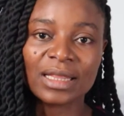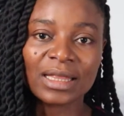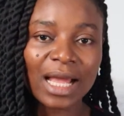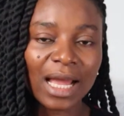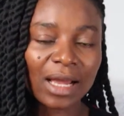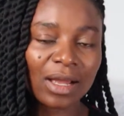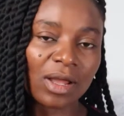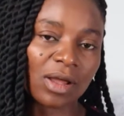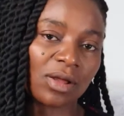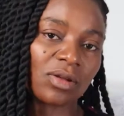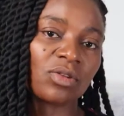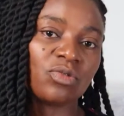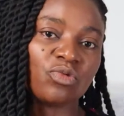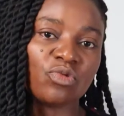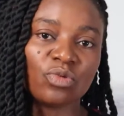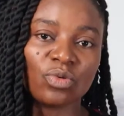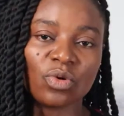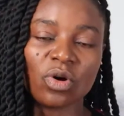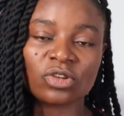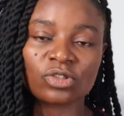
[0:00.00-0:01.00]
That
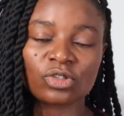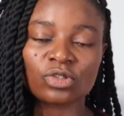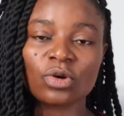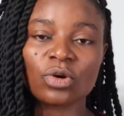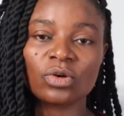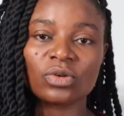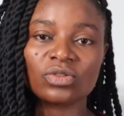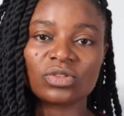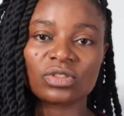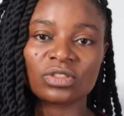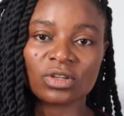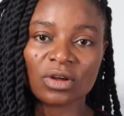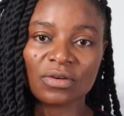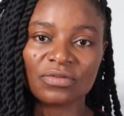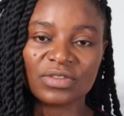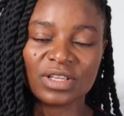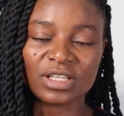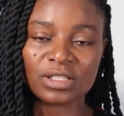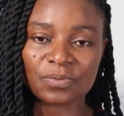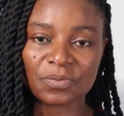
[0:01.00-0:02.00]
could also
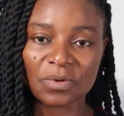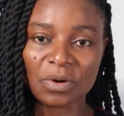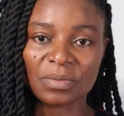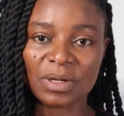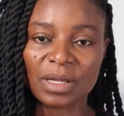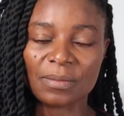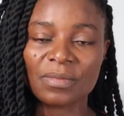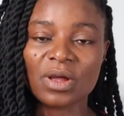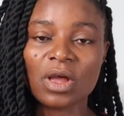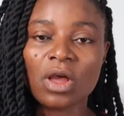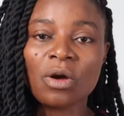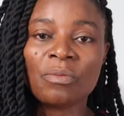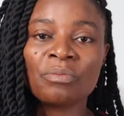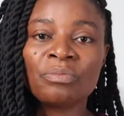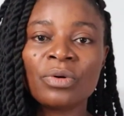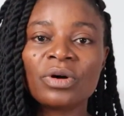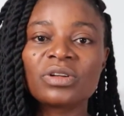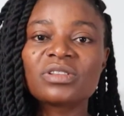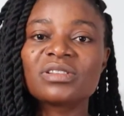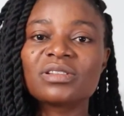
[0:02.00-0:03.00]
solve this problem.
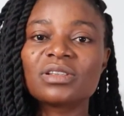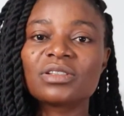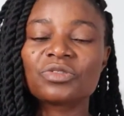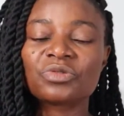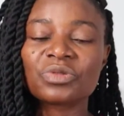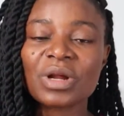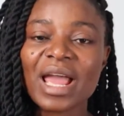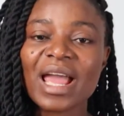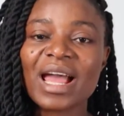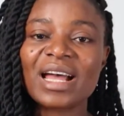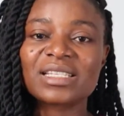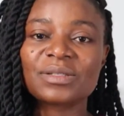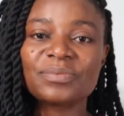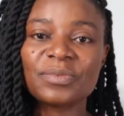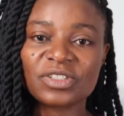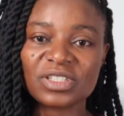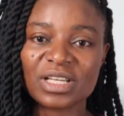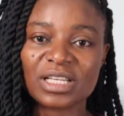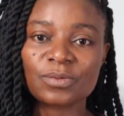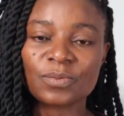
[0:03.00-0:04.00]
But try as
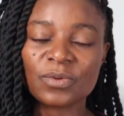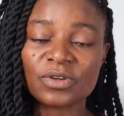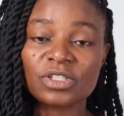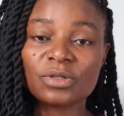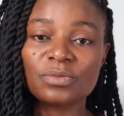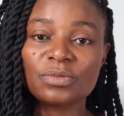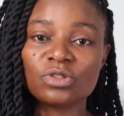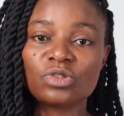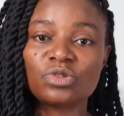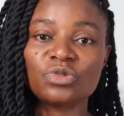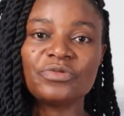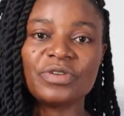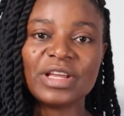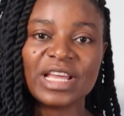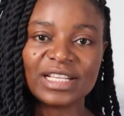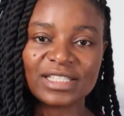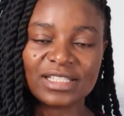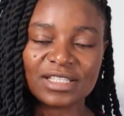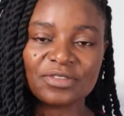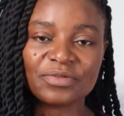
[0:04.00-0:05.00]
much as possible to
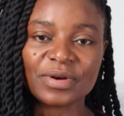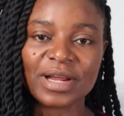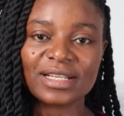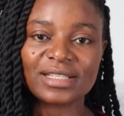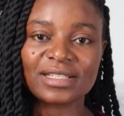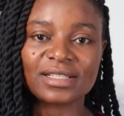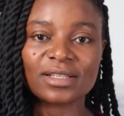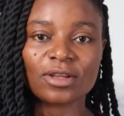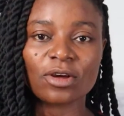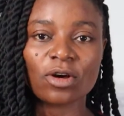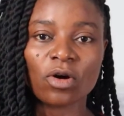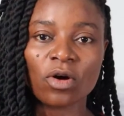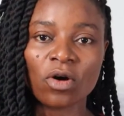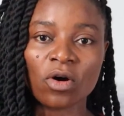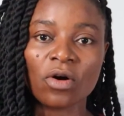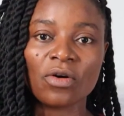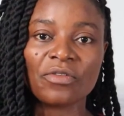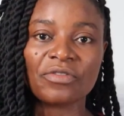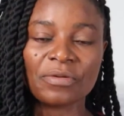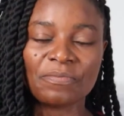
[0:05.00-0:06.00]
reiterate
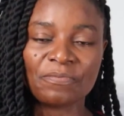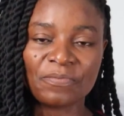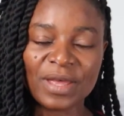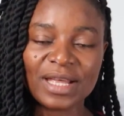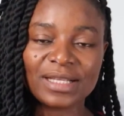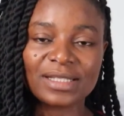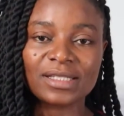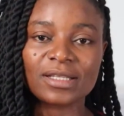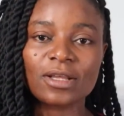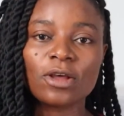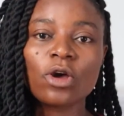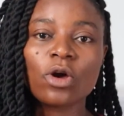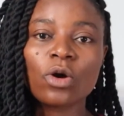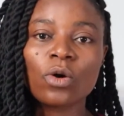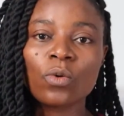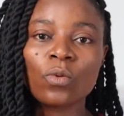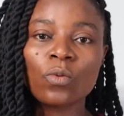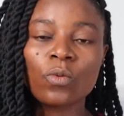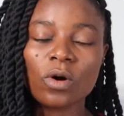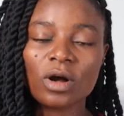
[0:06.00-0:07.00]
or repeat
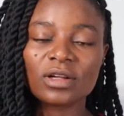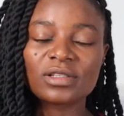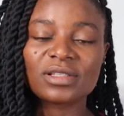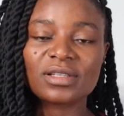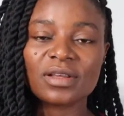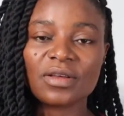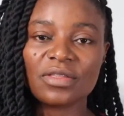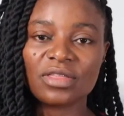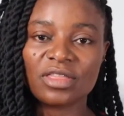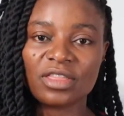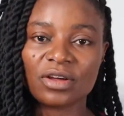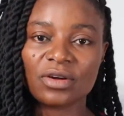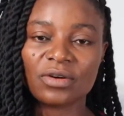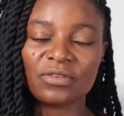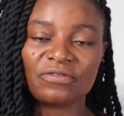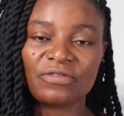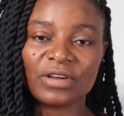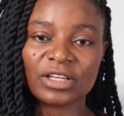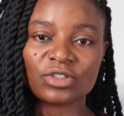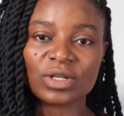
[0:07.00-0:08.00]
what
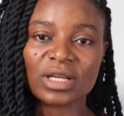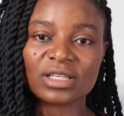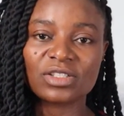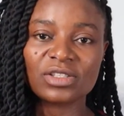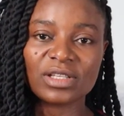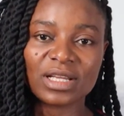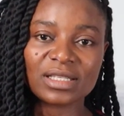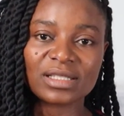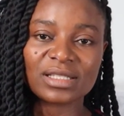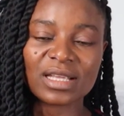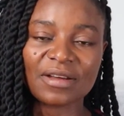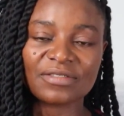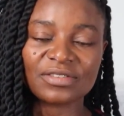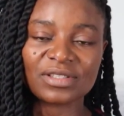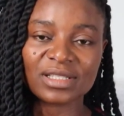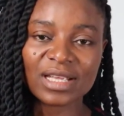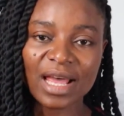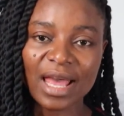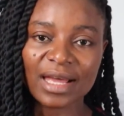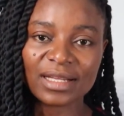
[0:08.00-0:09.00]
the virtual students have
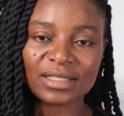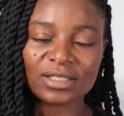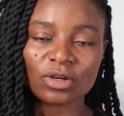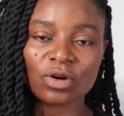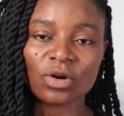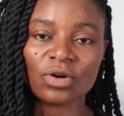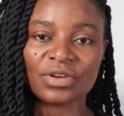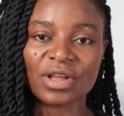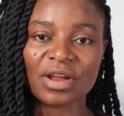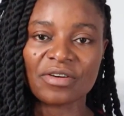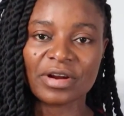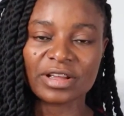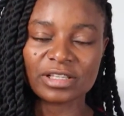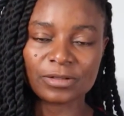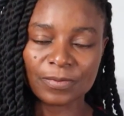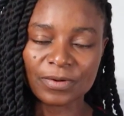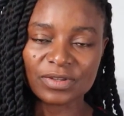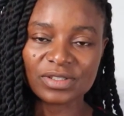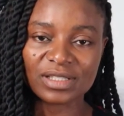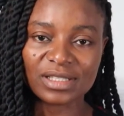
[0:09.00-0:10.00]
said or their
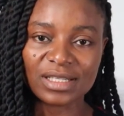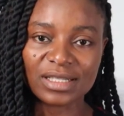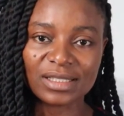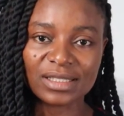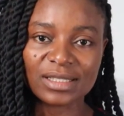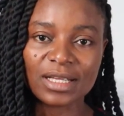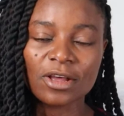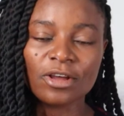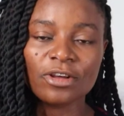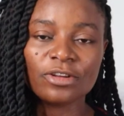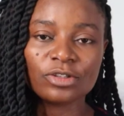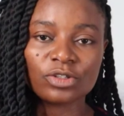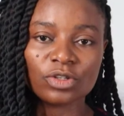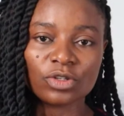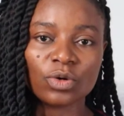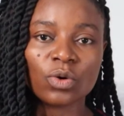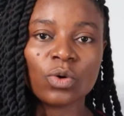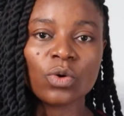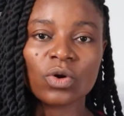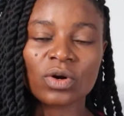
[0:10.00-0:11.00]
responses
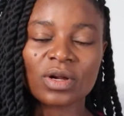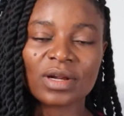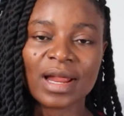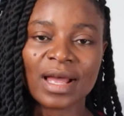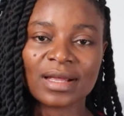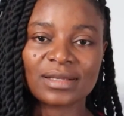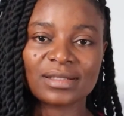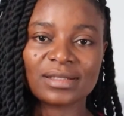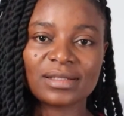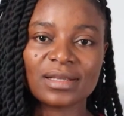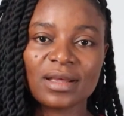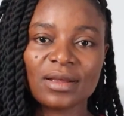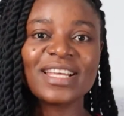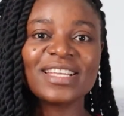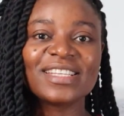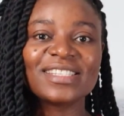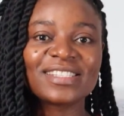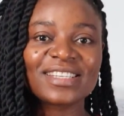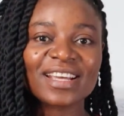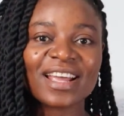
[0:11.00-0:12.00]
to the whole class.
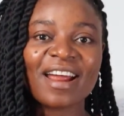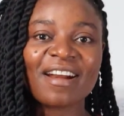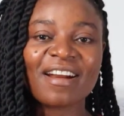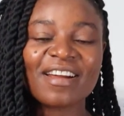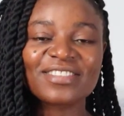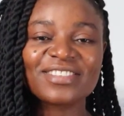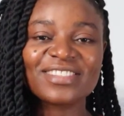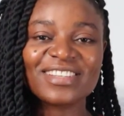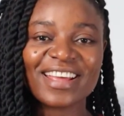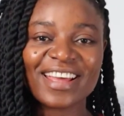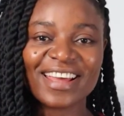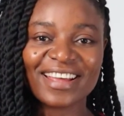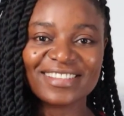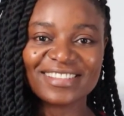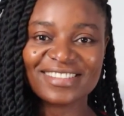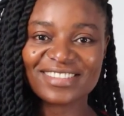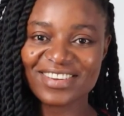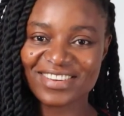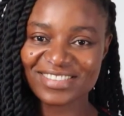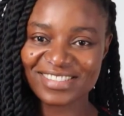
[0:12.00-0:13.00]
Stick around to the
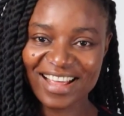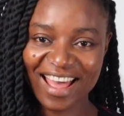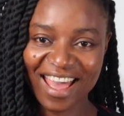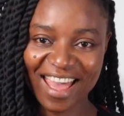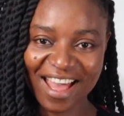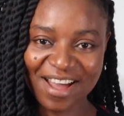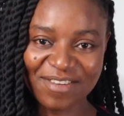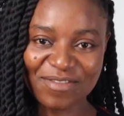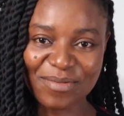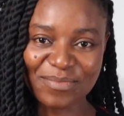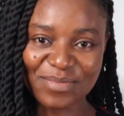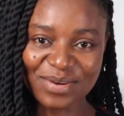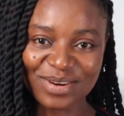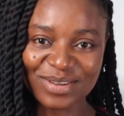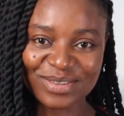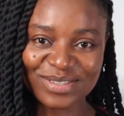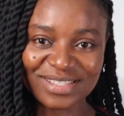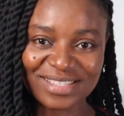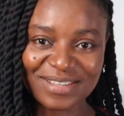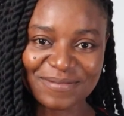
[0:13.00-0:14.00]
end because I have a
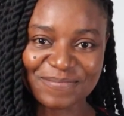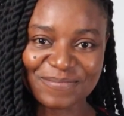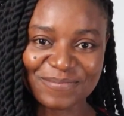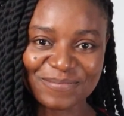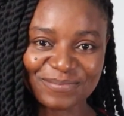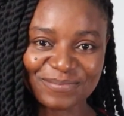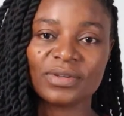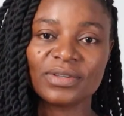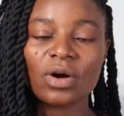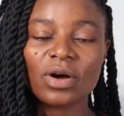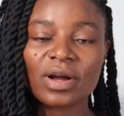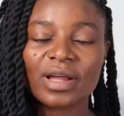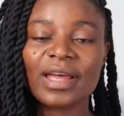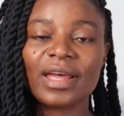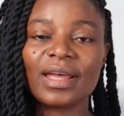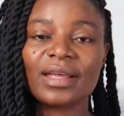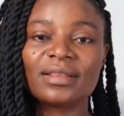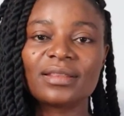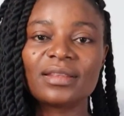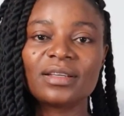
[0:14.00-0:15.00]
bonus tip.
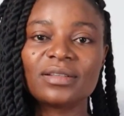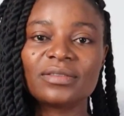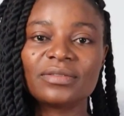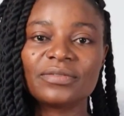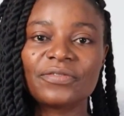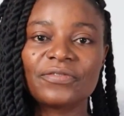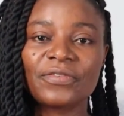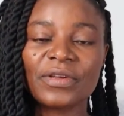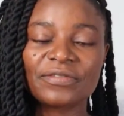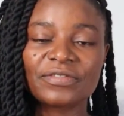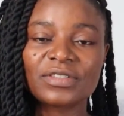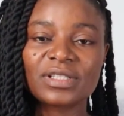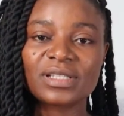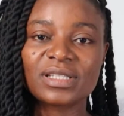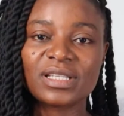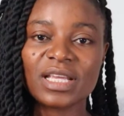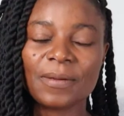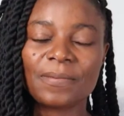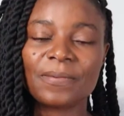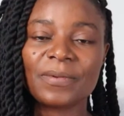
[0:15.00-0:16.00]
Okay, the
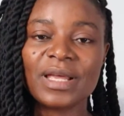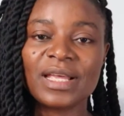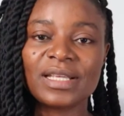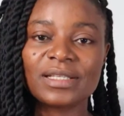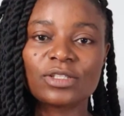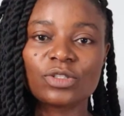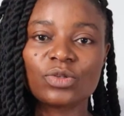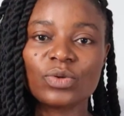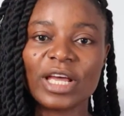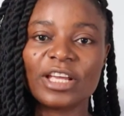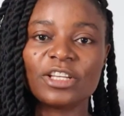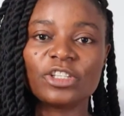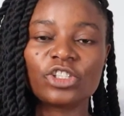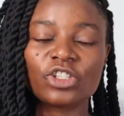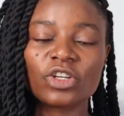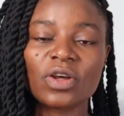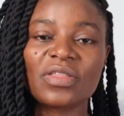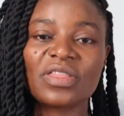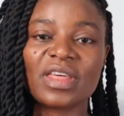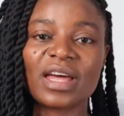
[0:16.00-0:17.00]
fifth tip is to
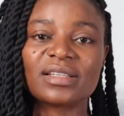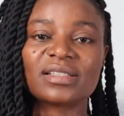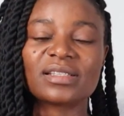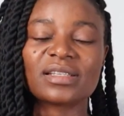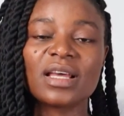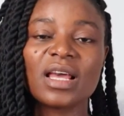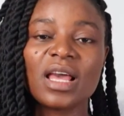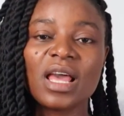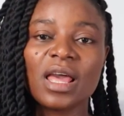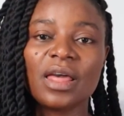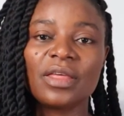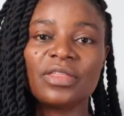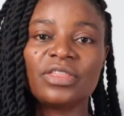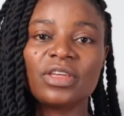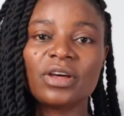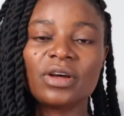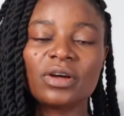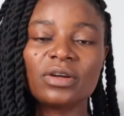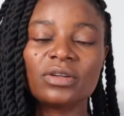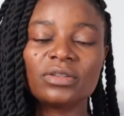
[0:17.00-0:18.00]
ensure that
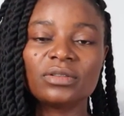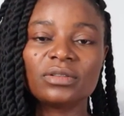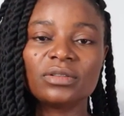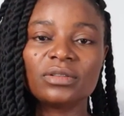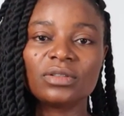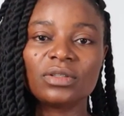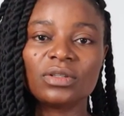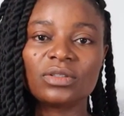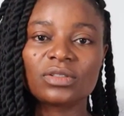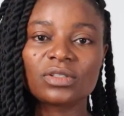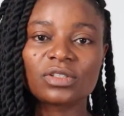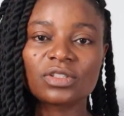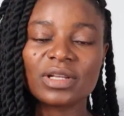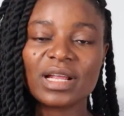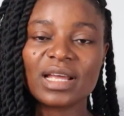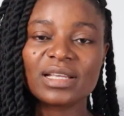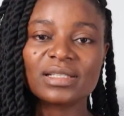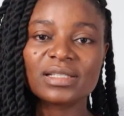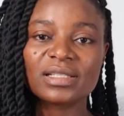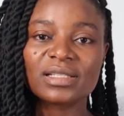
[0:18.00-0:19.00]
the
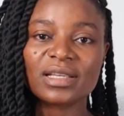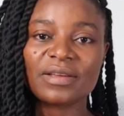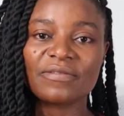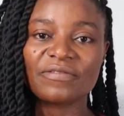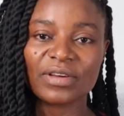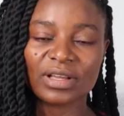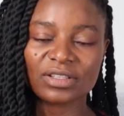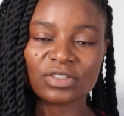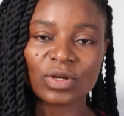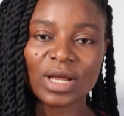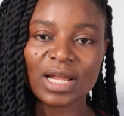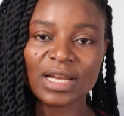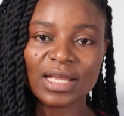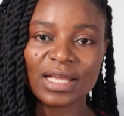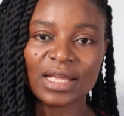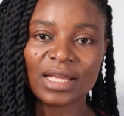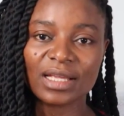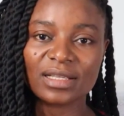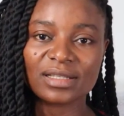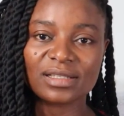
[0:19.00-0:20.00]
students
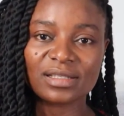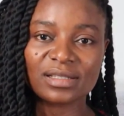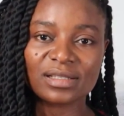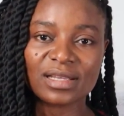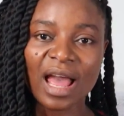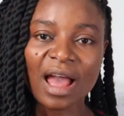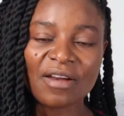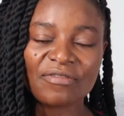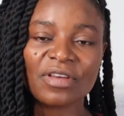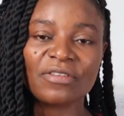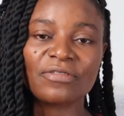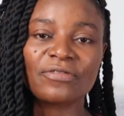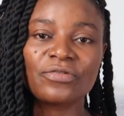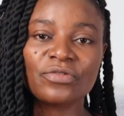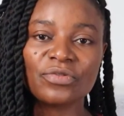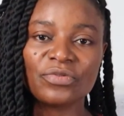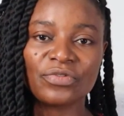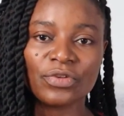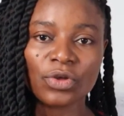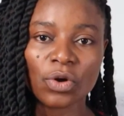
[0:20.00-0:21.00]
virtually have a
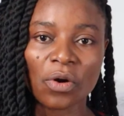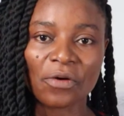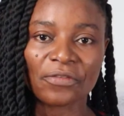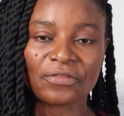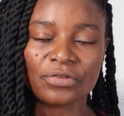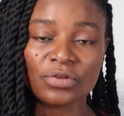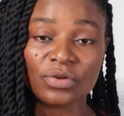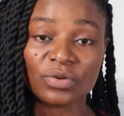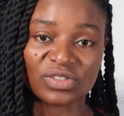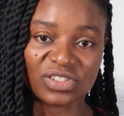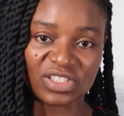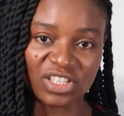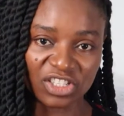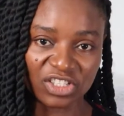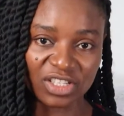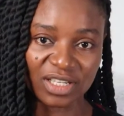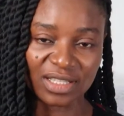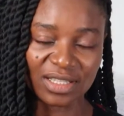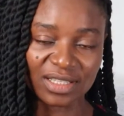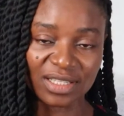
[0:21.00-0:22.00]
full view of you
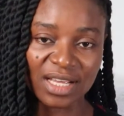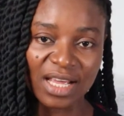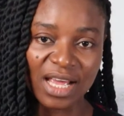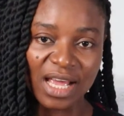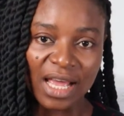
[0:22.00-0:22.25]
teaching.